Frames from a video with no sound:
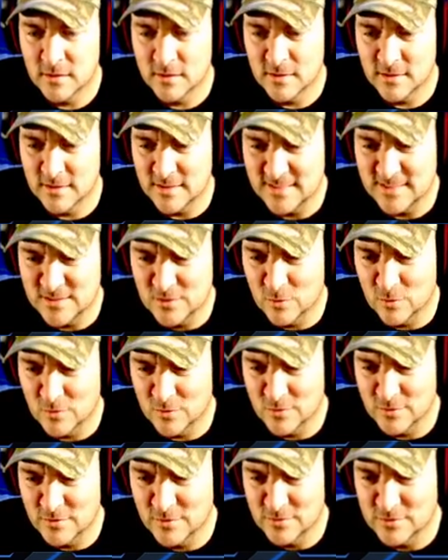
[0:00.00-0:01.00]
That's
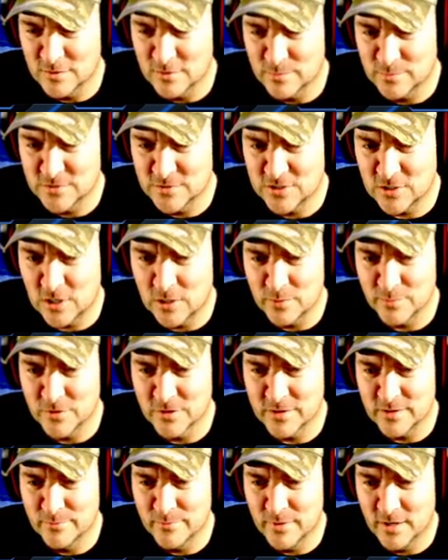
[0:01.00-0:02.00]
cool. Those are sharp
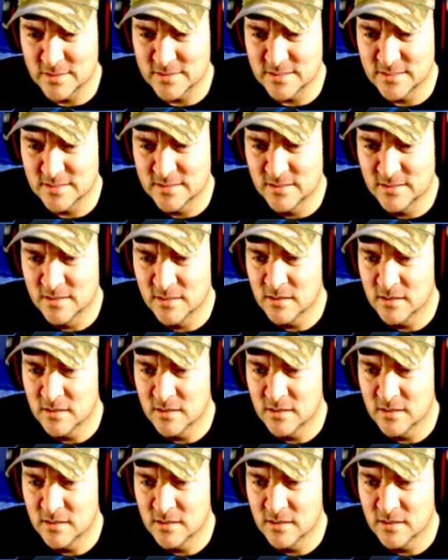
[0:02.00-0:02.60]
looking boxes.